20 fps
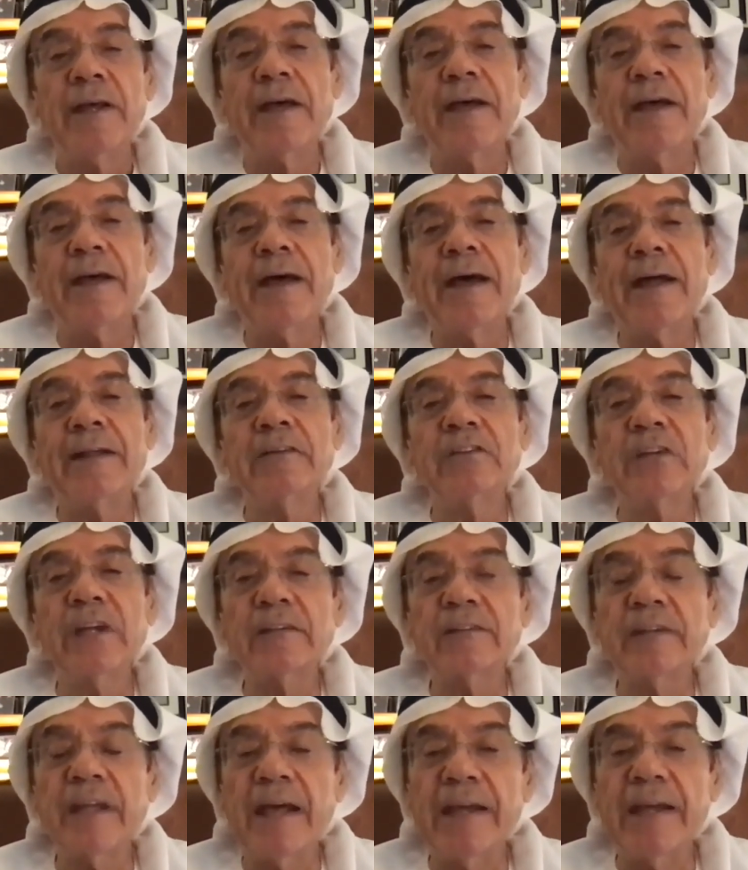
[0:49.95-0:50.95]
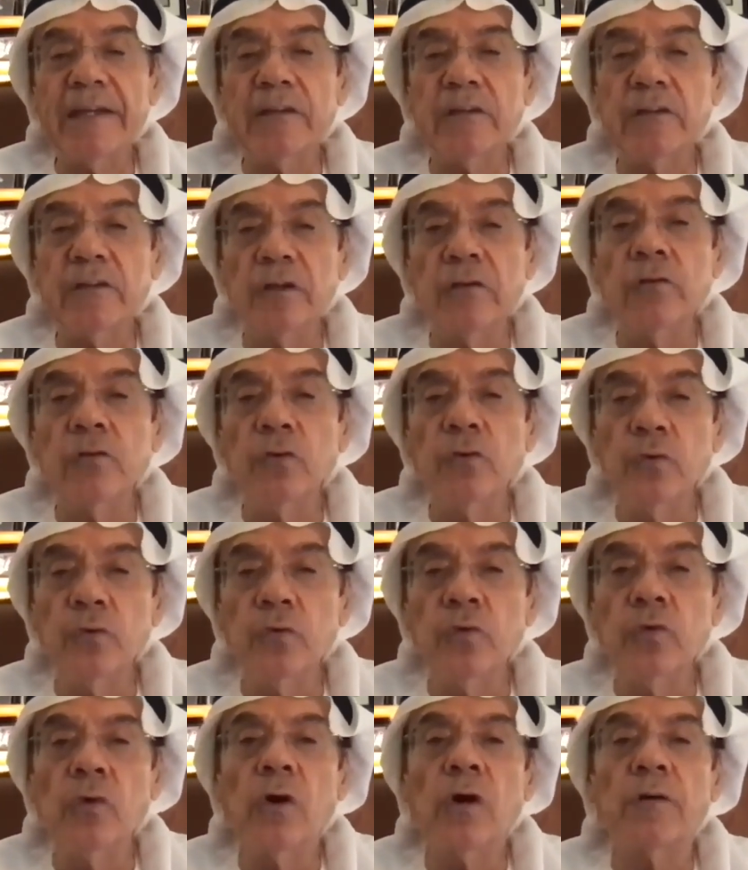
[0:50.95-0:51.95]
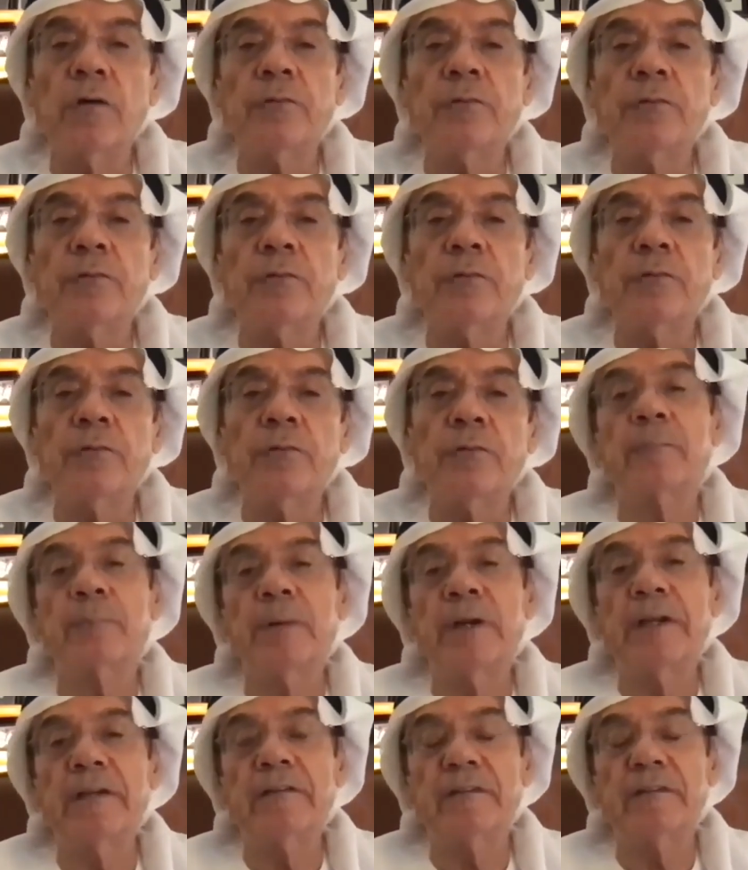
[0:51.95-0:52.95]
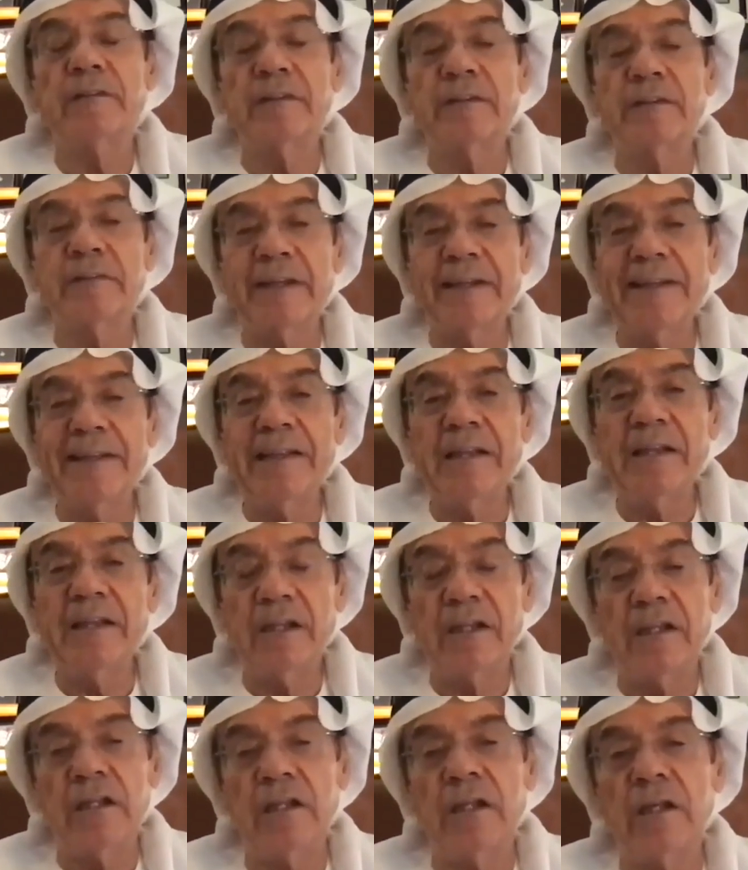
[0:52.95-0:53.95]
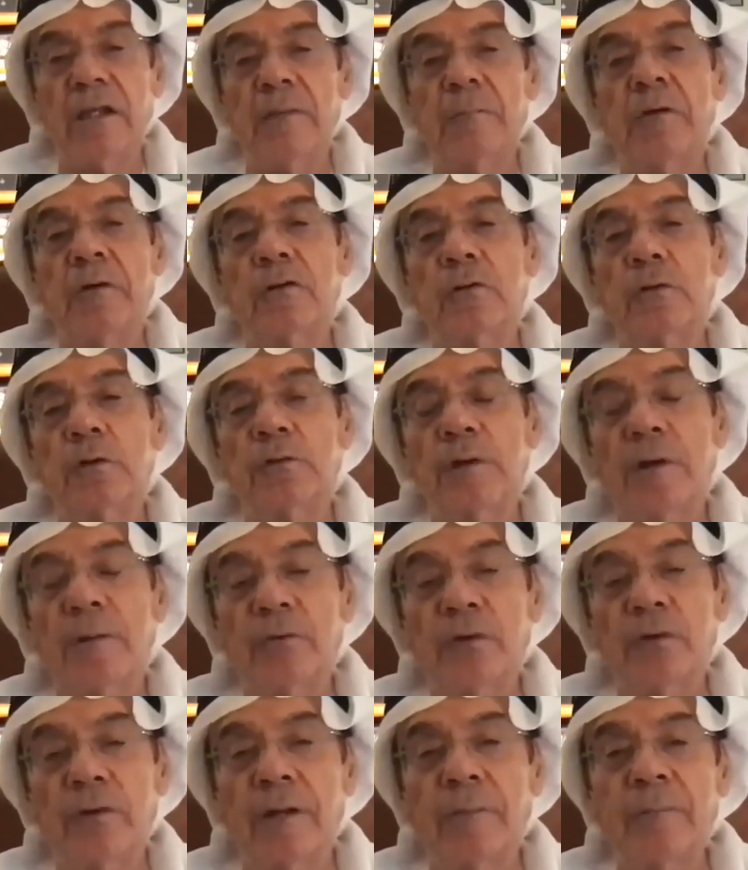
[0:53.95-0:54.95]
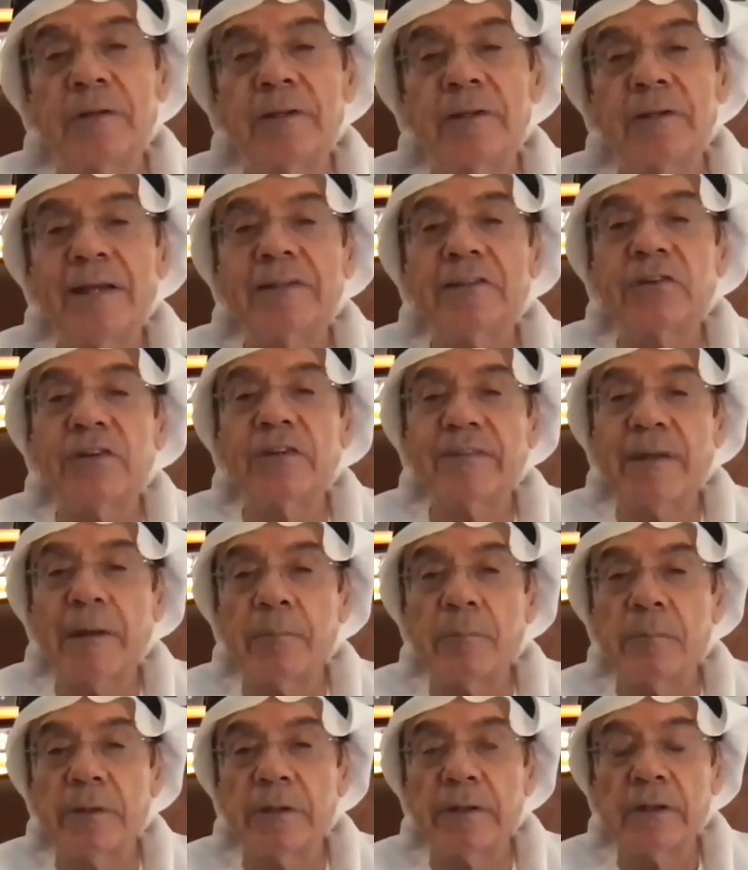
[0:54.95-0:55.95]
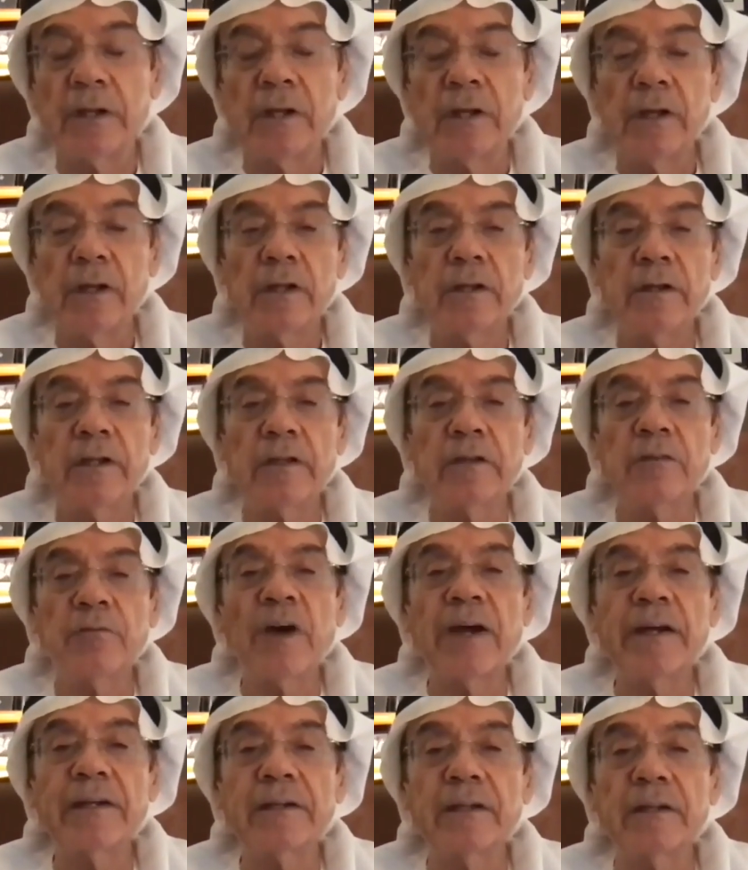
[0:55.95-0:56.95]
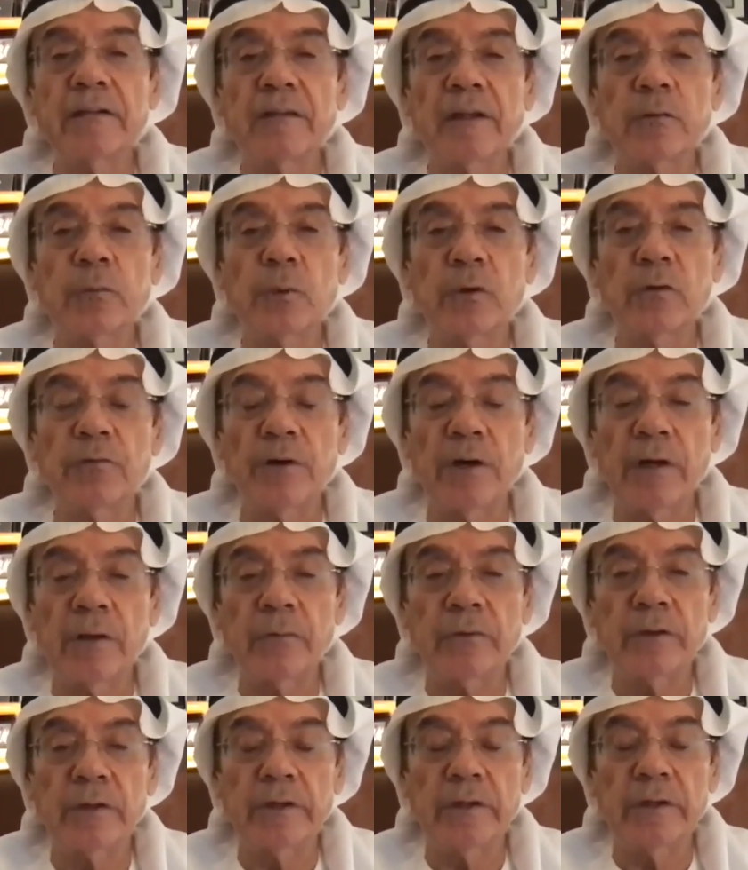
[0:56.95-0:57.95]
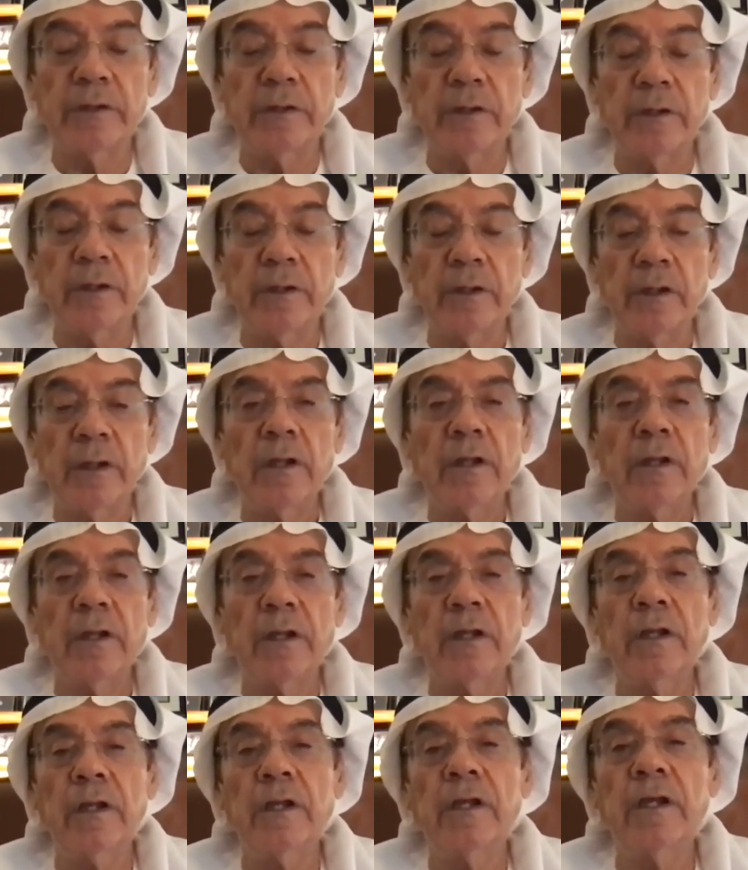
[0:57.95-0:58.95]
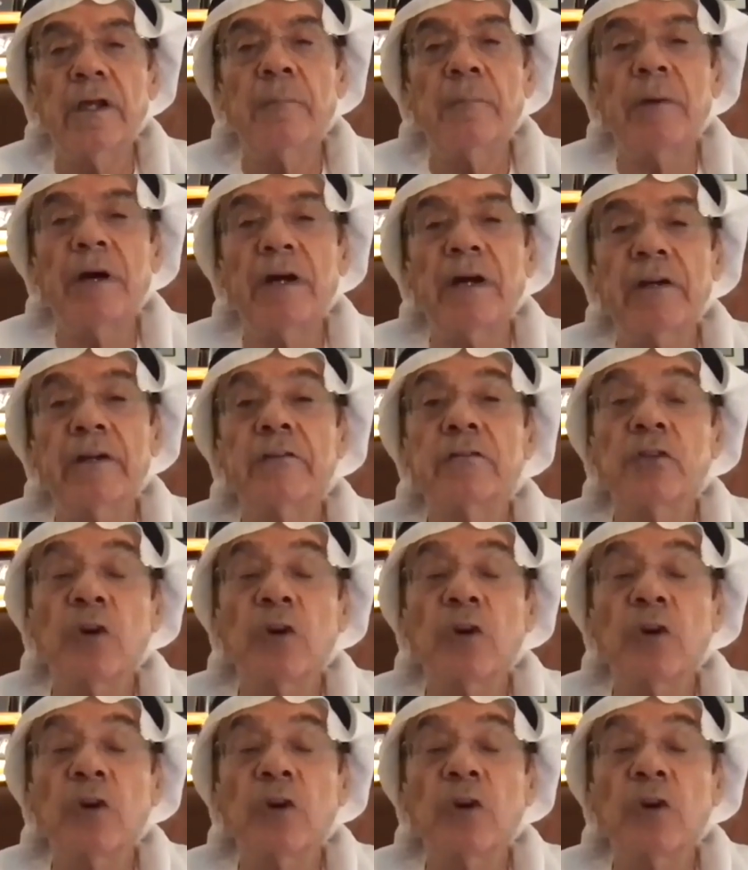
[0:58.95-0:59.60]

Uh, and Sheikh Zayed knew of other places in the Emirate of Abu Dhabi that resembled the findings that were found in uh, Bahrain.